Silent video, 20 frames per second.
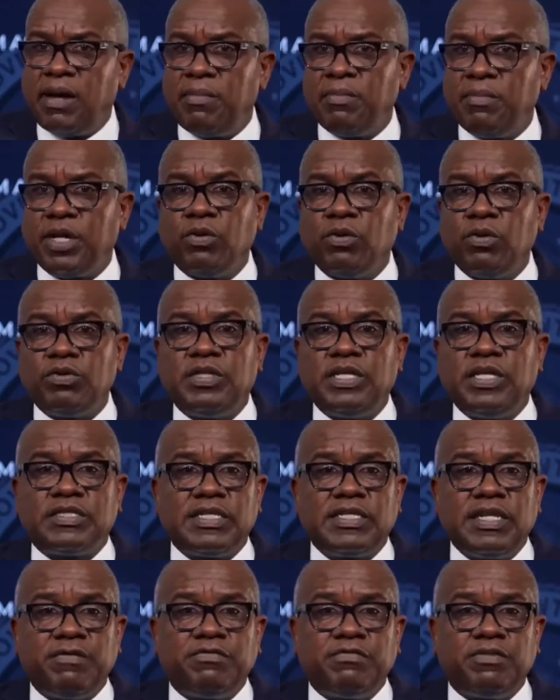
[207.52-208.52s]
growth that's
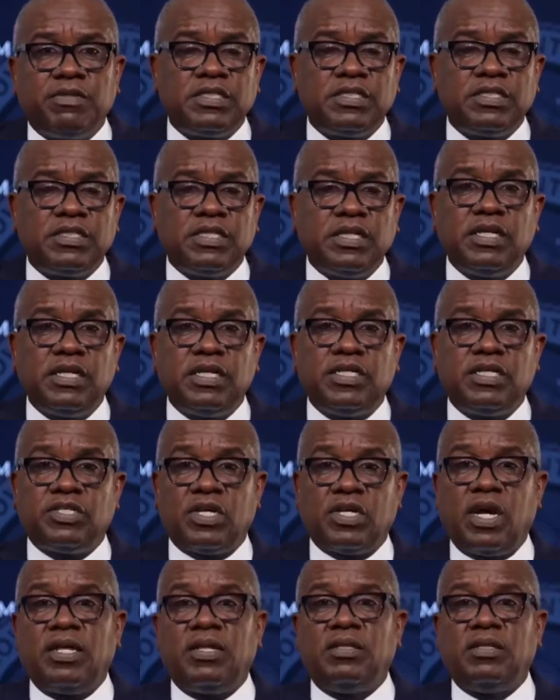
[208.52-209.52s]
left to be seen is
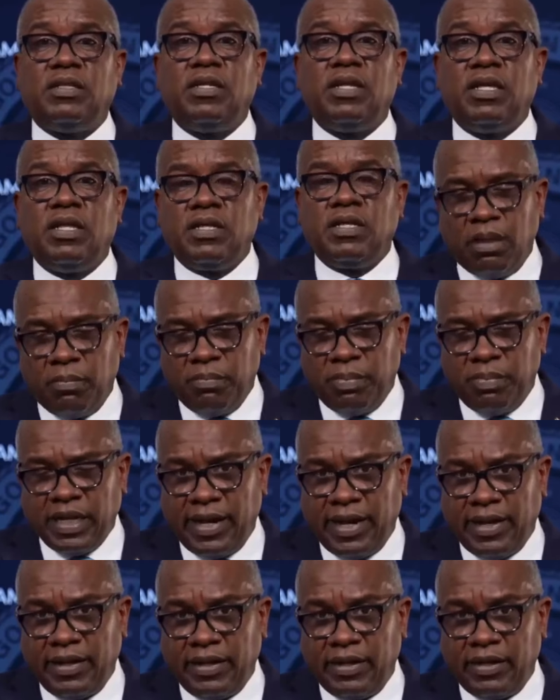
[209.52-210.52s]
on the Big
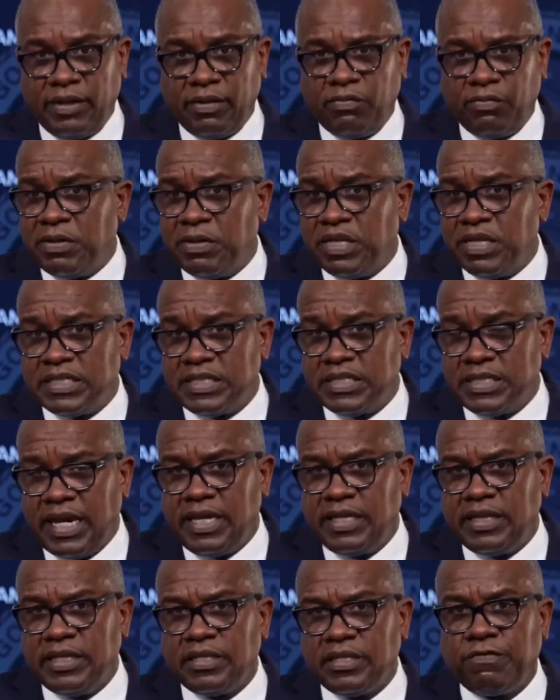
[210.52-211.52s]
Island. We've been
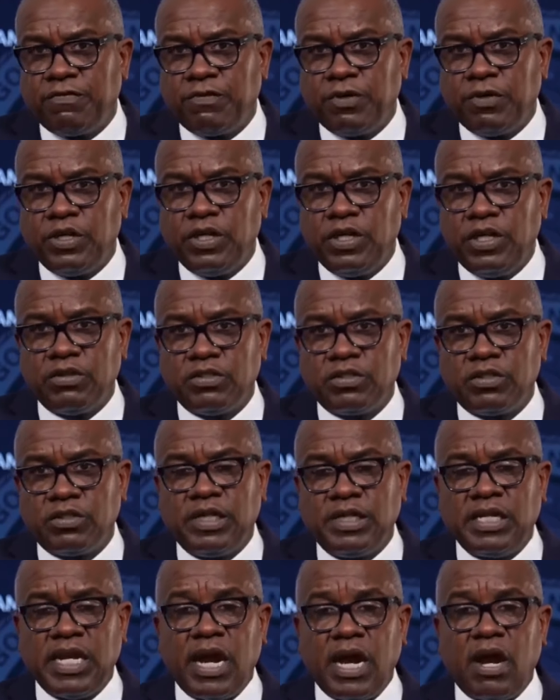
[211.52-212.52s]
saying this for years, but
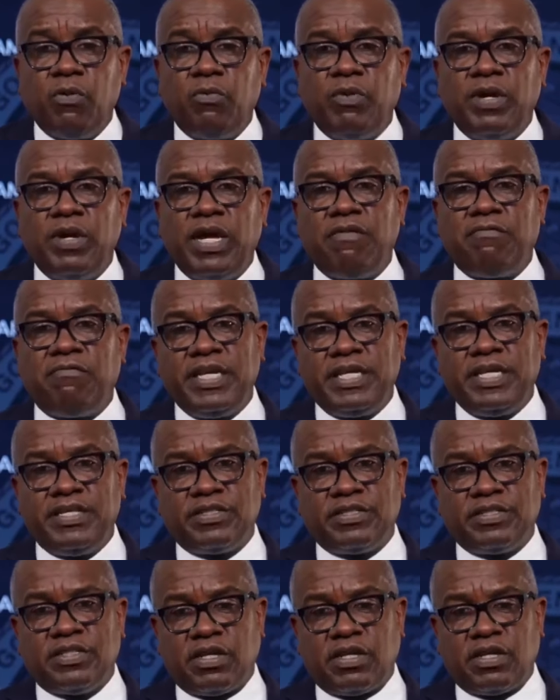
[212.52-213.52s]
now we have
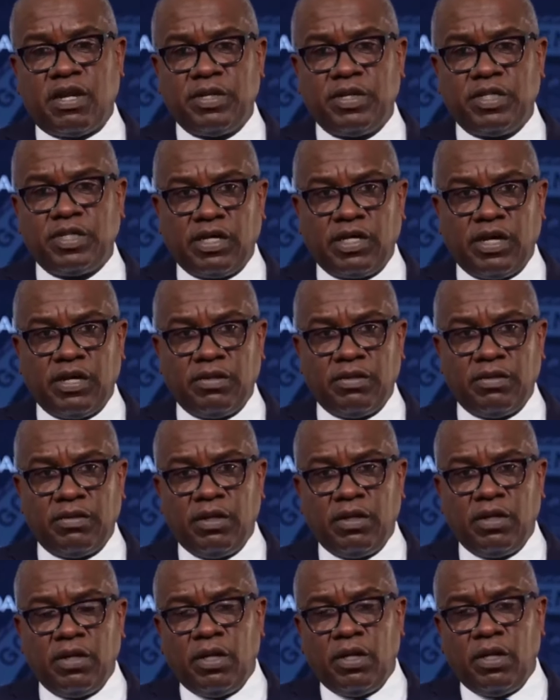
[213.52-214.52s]
pieces coming together.
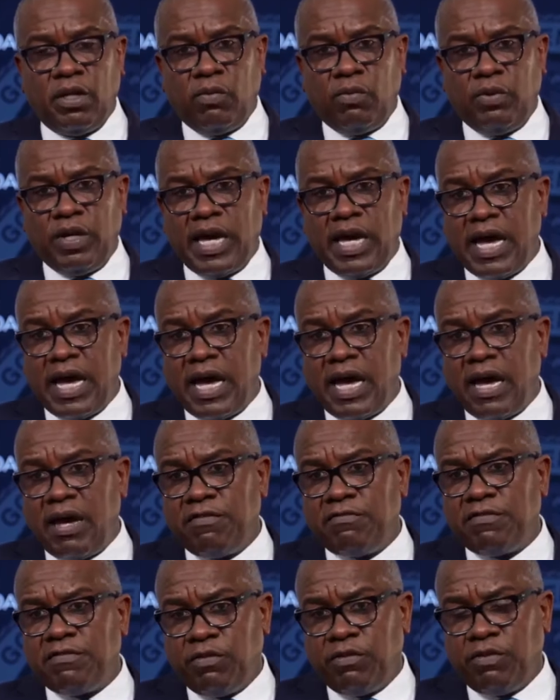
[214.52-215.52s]
We have
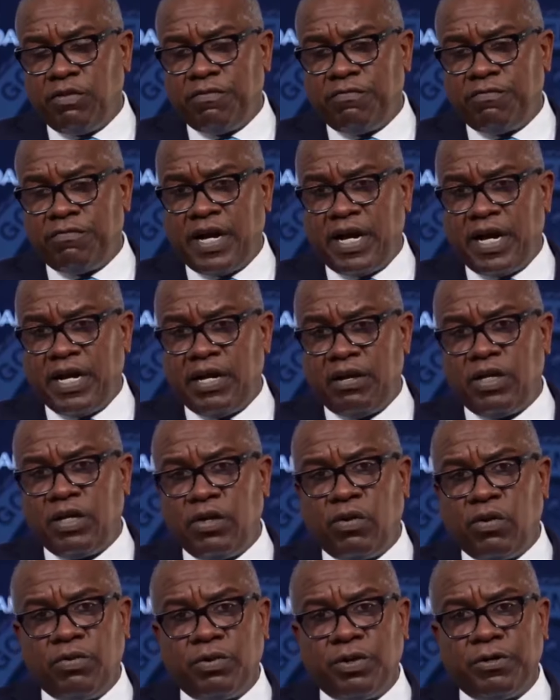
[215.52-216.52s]
a refinery
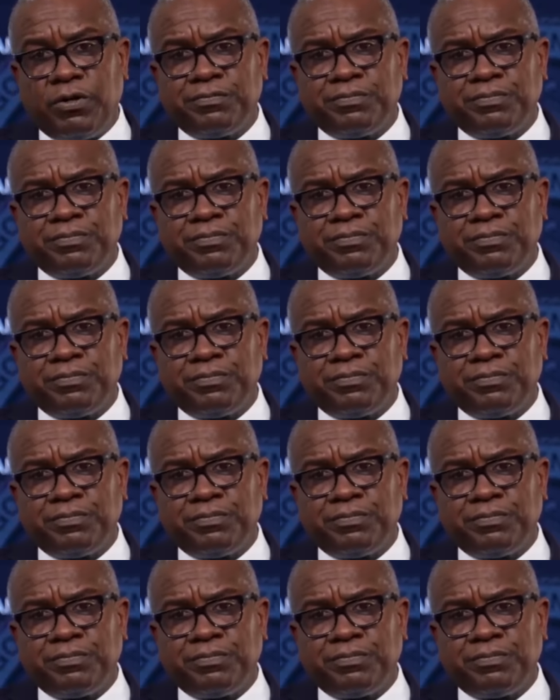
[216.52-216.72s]
owner